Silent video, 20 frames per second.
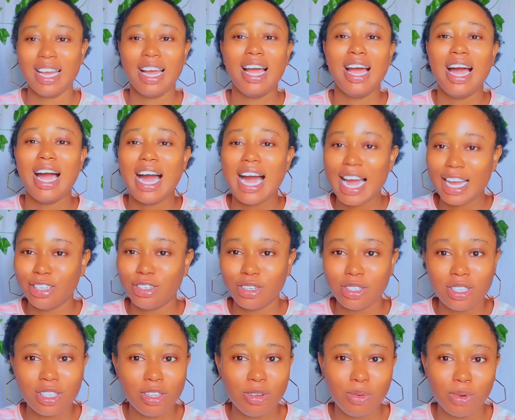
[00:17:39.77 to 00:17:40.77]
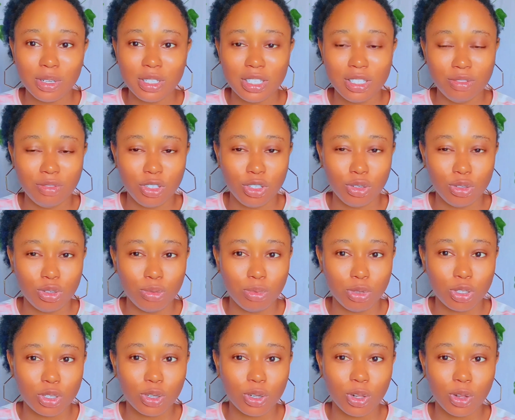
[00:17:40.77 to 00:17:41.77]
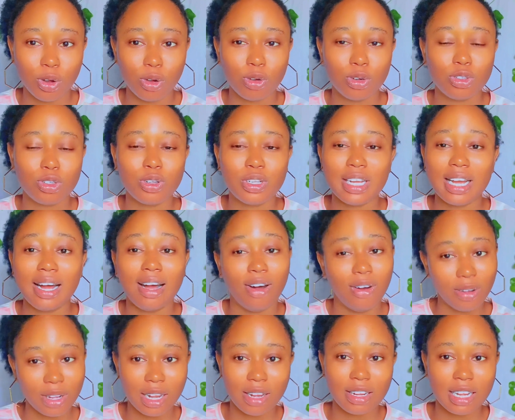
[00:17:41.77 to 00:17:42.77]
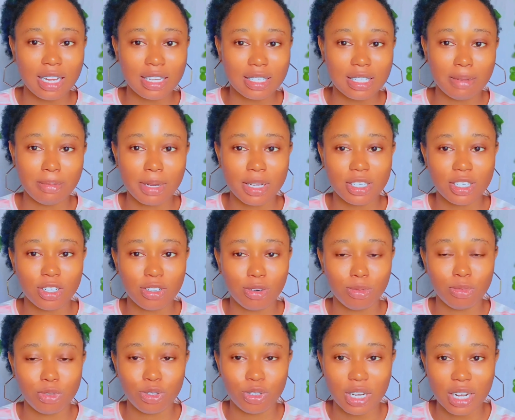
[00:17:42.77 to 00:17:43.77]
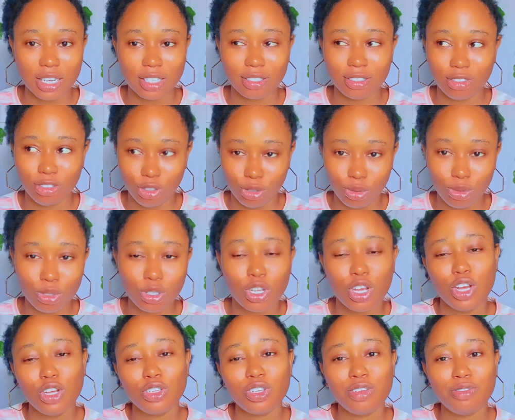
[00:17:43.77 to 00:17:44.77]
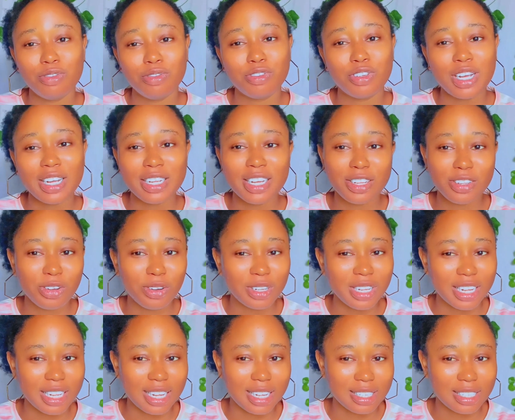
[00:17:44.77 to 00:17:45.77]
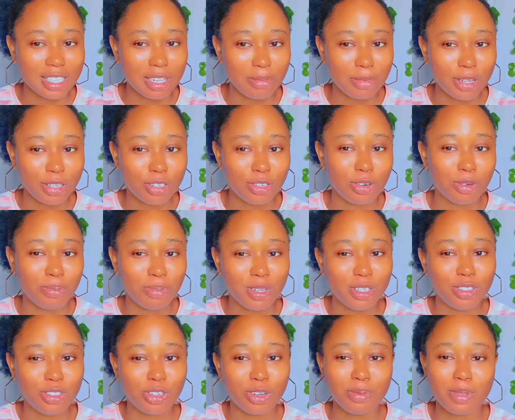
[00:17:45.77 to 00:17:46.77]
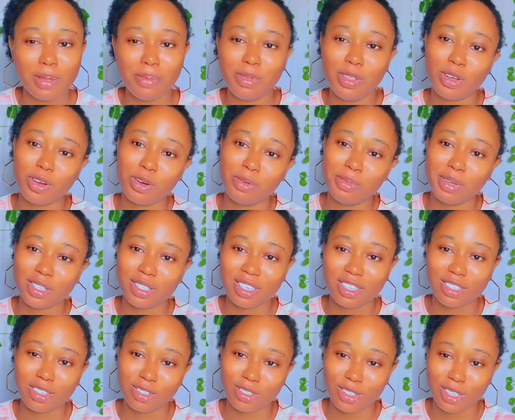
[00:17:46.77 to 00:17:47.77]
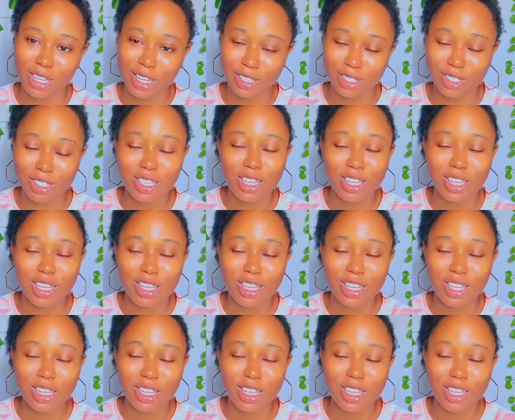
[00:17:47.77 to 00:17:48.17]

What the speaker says: I just didn't want this video to be too long, so there are other niacinamide serums you can use. So if you've tried any other niacinamide serum, please drop them in the comment section so that